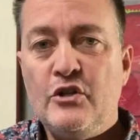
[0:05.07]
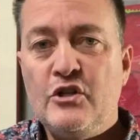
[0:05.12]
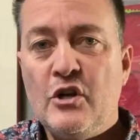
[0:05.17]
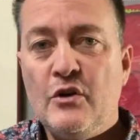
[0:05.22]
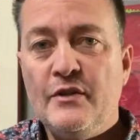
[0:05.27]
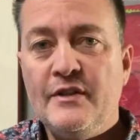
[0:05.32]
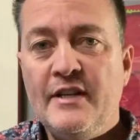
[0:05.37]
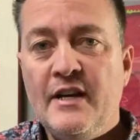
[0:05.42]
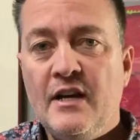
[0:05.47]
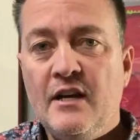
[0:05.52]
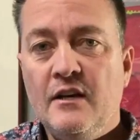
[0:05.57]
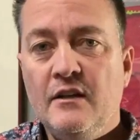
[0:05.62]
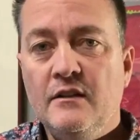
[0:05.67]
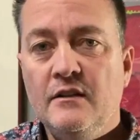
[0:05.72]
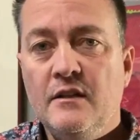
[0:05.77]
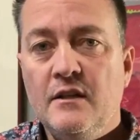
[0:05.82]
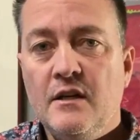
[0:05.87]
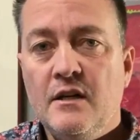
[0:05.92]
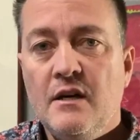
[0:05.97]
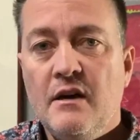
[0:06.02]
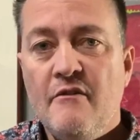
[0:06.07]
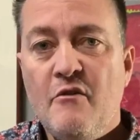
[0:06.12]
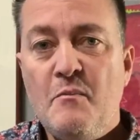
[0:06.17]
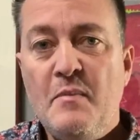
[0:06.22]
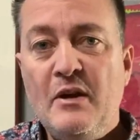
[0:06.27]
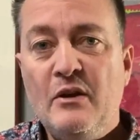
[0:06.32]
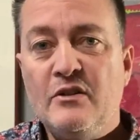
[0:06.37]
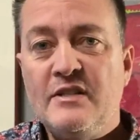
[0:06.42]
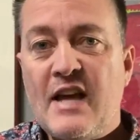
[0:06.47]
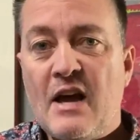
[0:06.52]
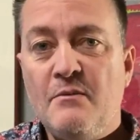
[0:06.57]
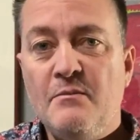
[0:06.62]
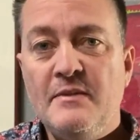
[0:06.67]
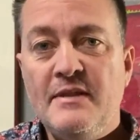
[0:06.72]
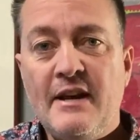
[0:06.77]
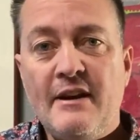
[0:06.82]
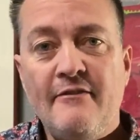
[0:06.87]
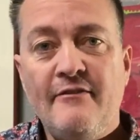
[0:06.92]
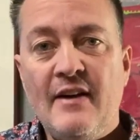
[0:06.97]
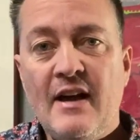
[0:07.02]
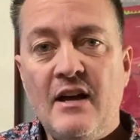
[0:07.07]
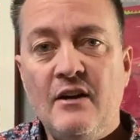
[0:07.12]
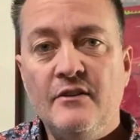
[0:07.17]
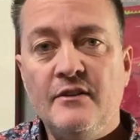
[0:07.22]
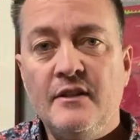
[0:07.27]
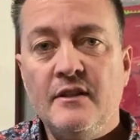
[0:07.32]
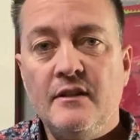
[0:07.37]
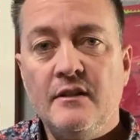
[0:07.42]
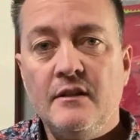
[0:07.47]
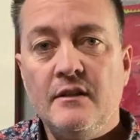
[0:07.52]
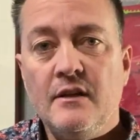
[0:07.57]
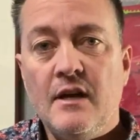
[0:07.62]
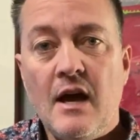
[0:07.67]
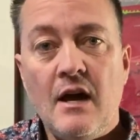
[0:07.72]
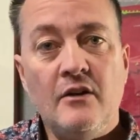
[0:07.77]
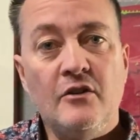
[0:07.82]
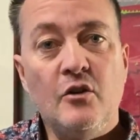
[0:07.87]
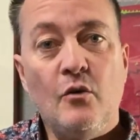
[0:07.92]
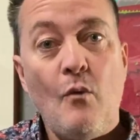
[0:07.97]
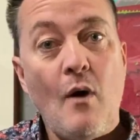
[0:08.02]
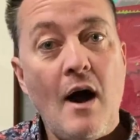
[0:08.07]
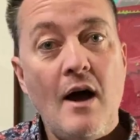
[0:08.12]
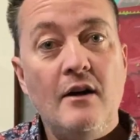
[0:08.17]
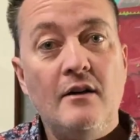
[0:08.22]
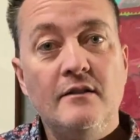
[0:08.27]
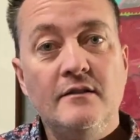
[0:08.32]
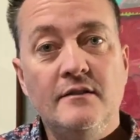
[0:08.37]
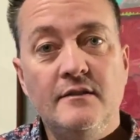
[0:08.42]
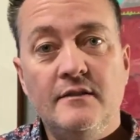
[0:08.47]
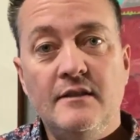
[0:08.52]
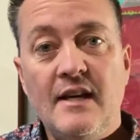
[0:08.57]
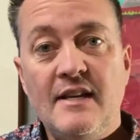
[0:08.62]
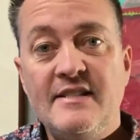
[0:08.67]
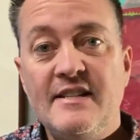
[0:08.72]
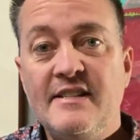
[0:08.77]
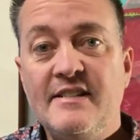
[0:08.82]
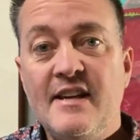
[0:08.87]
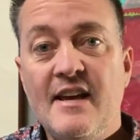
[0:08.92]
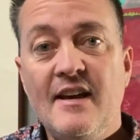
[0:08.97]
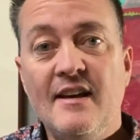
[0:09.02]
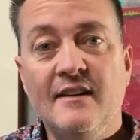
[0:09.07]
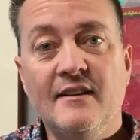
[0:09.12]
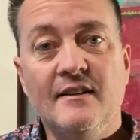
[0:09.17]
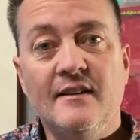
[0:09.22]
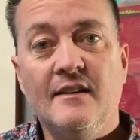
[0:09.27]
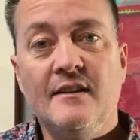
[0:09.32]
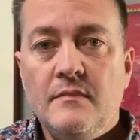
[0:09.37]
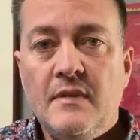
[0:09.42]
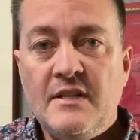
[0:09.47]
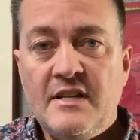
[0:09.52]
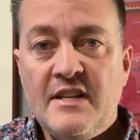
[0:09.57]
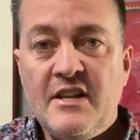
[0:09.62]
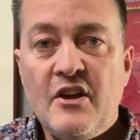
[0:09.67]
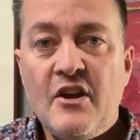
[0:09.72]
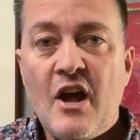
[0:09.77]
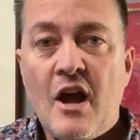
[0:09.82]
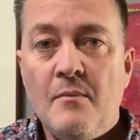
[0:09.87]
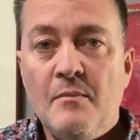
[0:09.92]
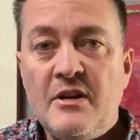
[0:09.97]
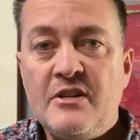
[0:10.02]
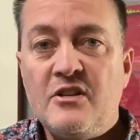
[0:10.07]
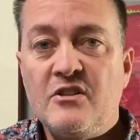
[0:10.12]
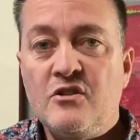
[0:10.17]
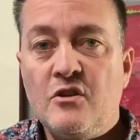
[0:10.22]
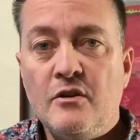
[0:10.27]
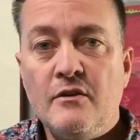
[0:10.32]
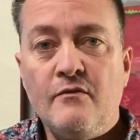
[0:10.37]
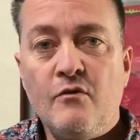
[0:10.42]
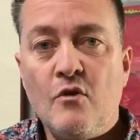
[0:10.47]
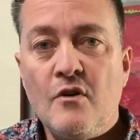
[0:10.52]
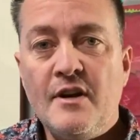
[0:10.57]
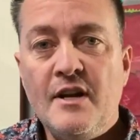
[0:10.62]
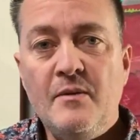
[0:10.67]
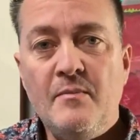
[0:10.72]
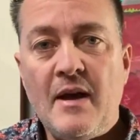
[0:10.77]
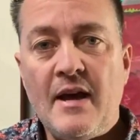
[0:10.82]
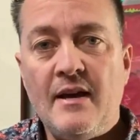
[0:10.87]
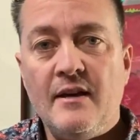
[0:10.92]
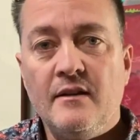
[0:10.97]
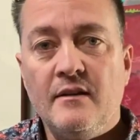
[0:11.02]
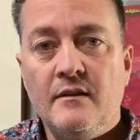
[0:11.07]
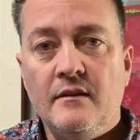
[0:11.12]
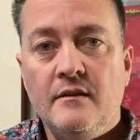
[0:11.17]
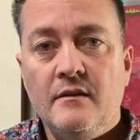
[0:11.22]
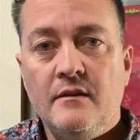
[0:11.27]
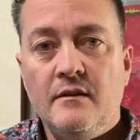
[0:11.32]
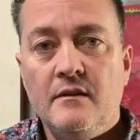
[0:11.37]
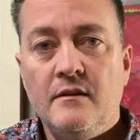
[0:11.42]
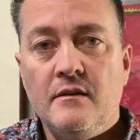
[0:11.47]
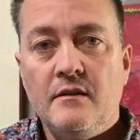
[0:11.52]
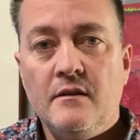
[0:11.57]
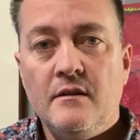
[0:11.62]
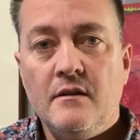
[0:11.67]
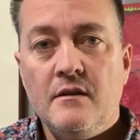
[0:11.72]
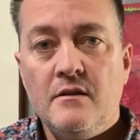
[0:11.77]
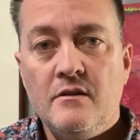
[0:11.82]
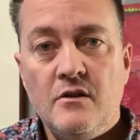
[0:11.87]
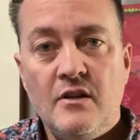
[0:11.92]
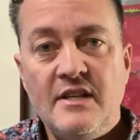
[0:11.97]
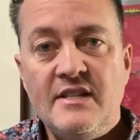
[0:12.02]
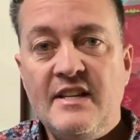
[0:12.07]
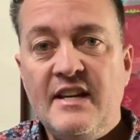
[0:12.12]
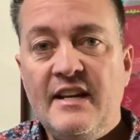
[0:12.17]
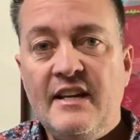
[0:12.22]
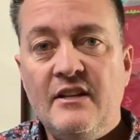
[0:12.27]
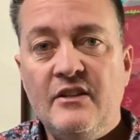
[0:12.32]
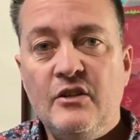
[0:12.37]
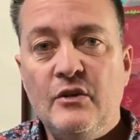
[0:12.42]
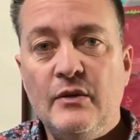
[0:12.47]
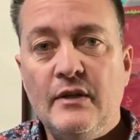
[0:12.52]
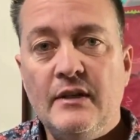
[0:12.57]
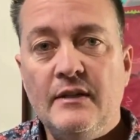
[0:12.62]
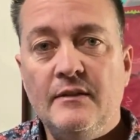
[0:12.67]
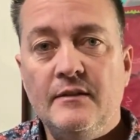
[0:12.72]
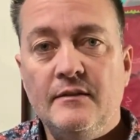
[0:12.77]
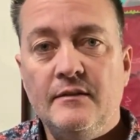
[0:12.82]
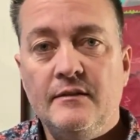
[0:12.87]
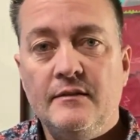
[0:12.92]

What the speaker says: a show and tell of a Beatles album that I found out in the wild, as they say, and to tell you how much I sold it for on eBay. So let's get into it.